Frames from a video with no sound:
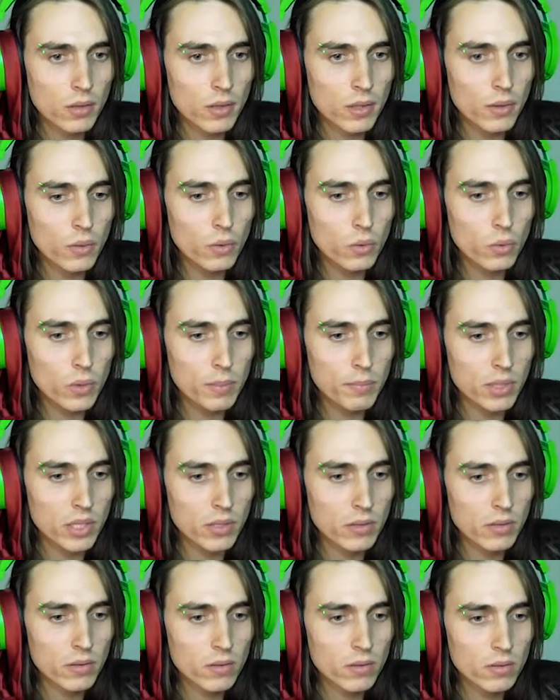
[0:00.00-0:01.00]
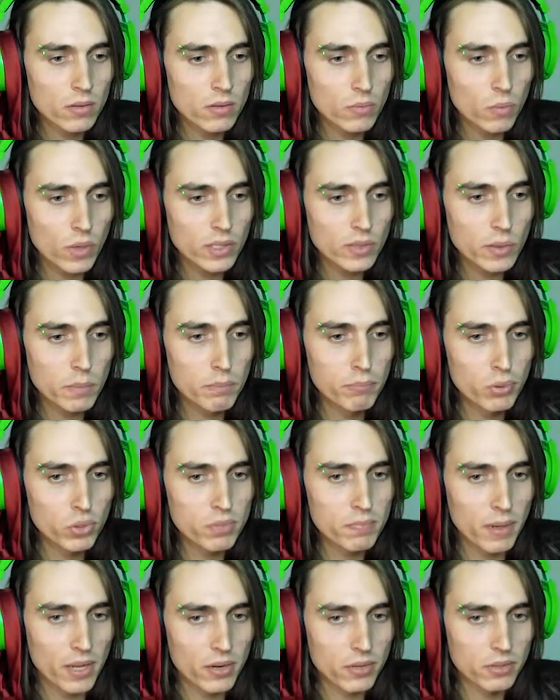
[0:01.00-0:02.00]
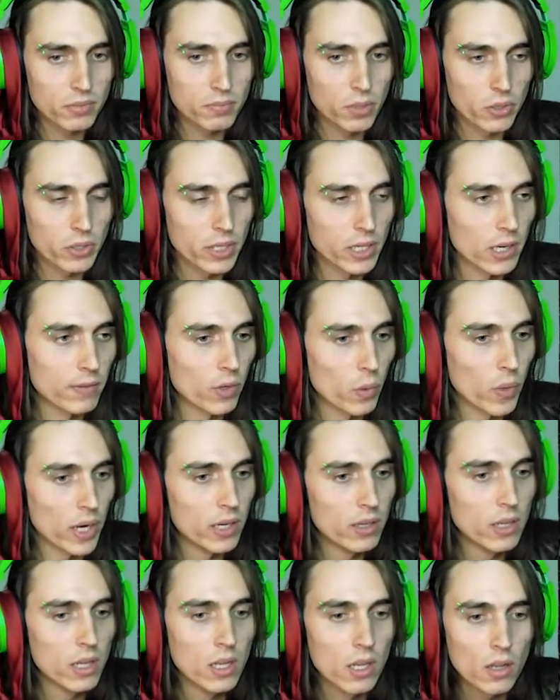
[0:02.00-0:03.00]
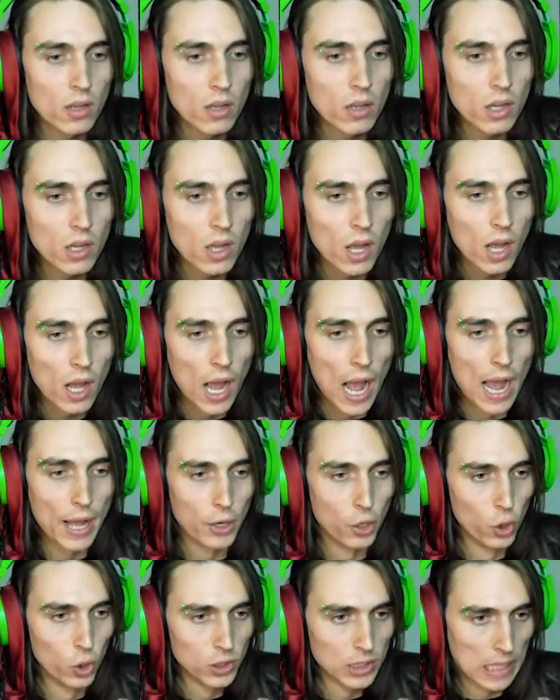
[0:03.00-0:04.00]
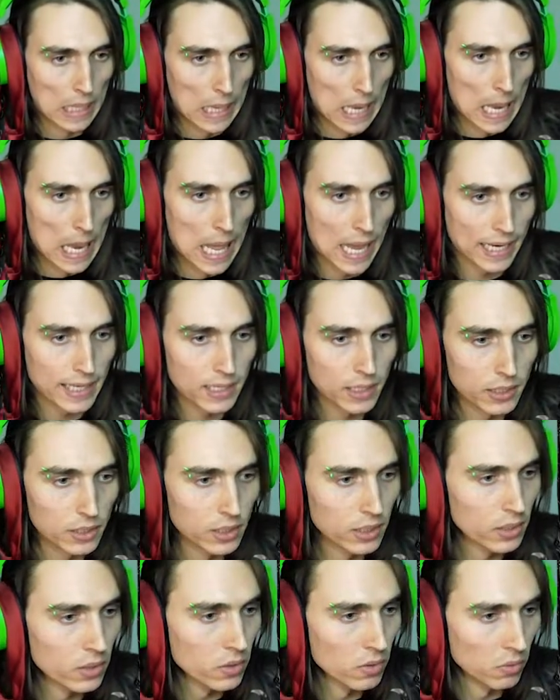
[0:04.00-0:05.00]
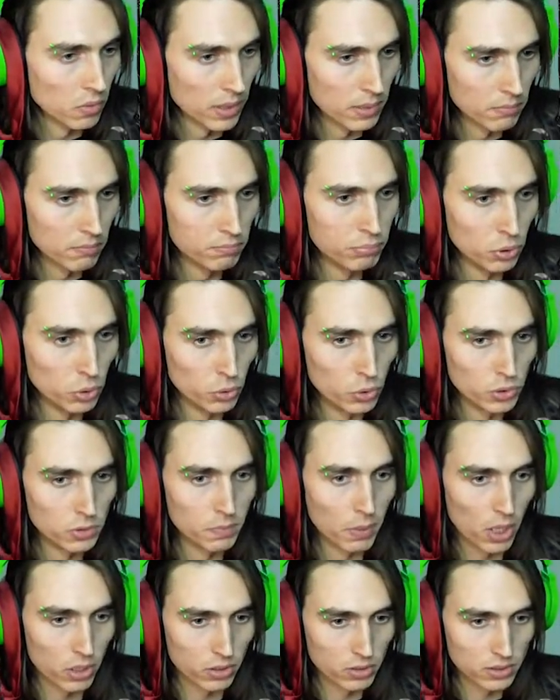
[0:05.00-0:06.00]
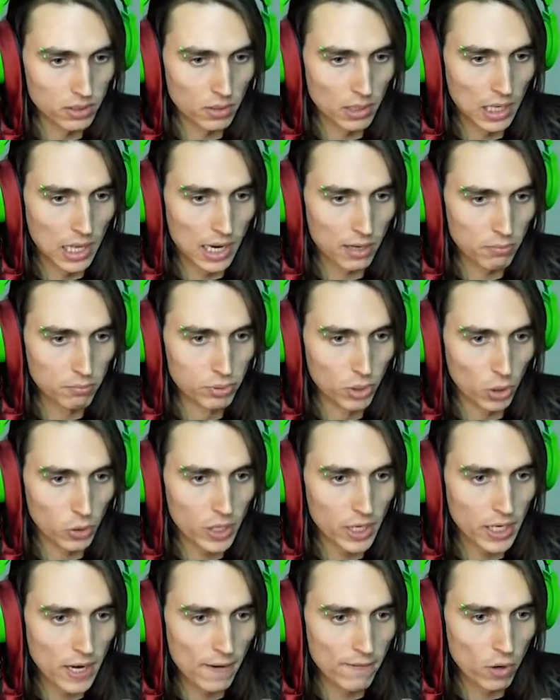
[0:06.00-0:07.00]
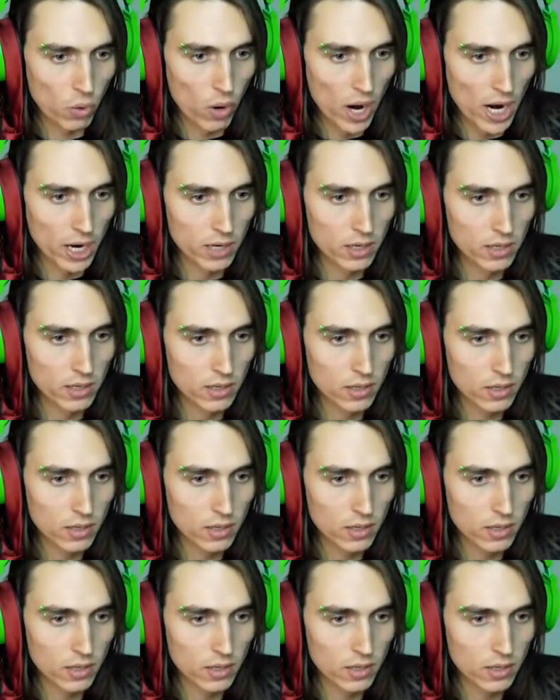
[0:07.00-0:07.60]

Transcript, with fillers: Okay, this is creepy. Why is there booze bottles broken everywhere? I don't like it when booze bottles are lying broken everywhere.